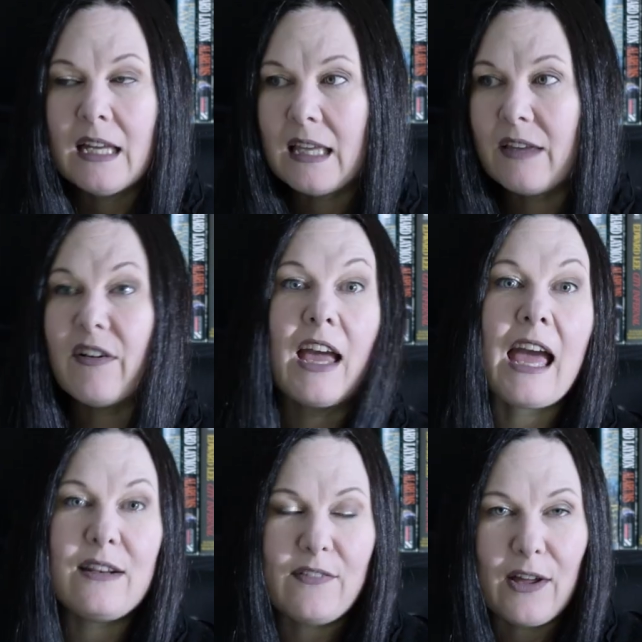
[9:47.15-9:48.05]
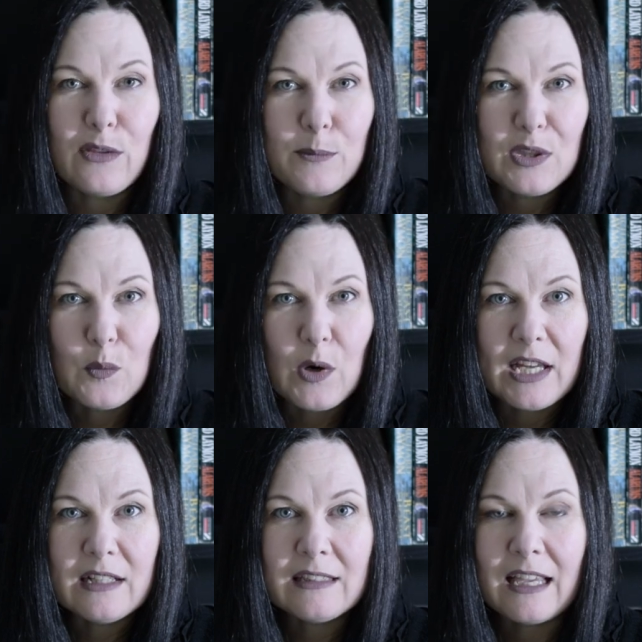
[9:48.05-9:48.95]
if I had found them in the
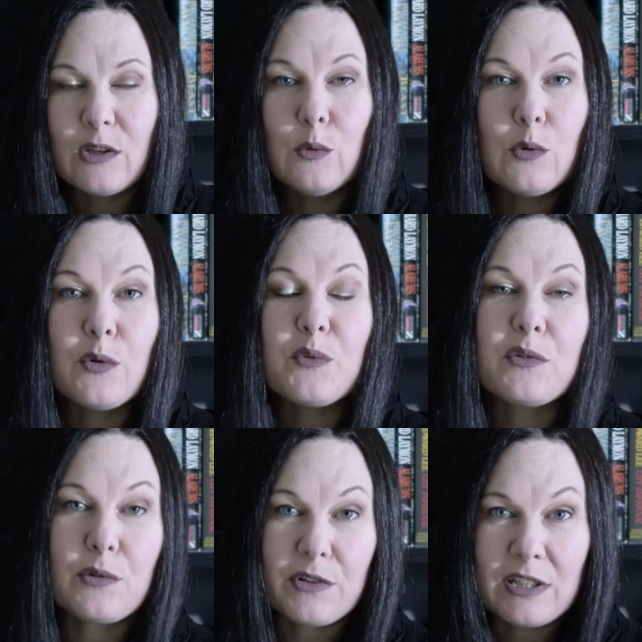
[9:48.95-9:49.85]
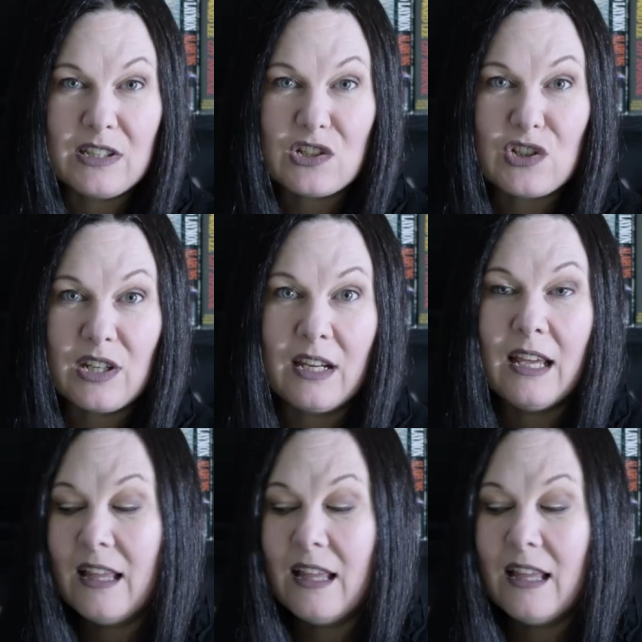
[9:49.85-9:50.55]
wild, and who knows what sort of condition.